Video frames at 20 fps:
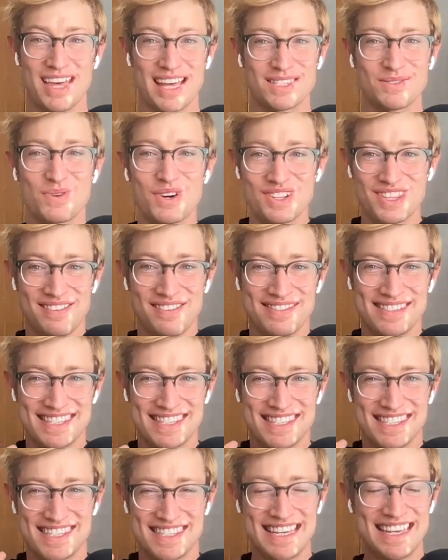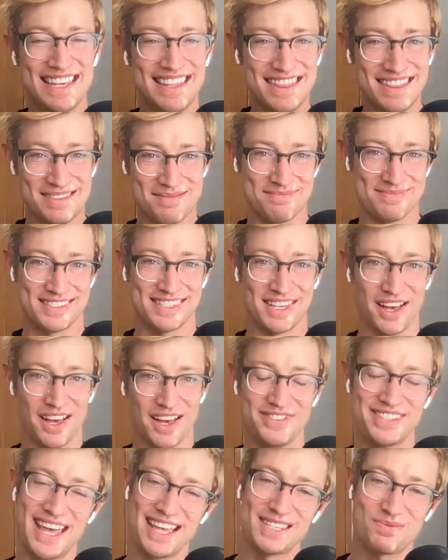that's where they've seen
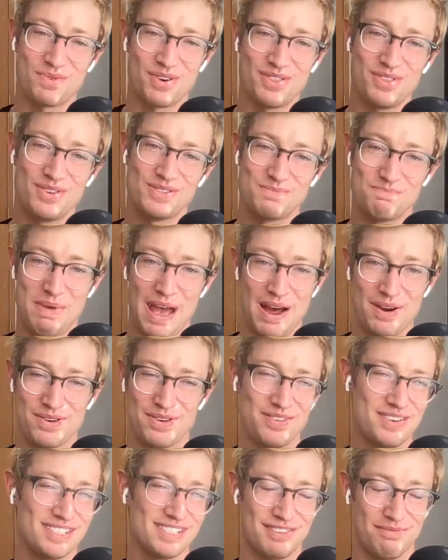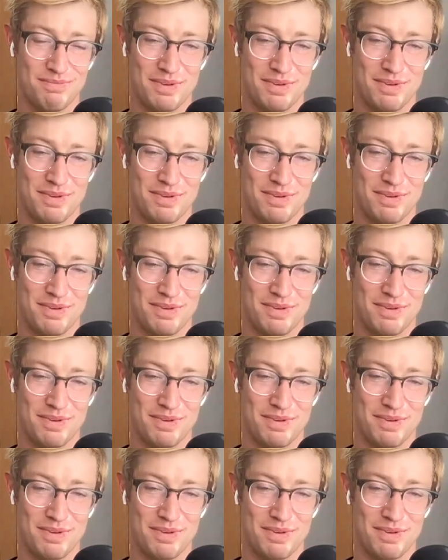themselves. That's where those boundaries mm-hmm.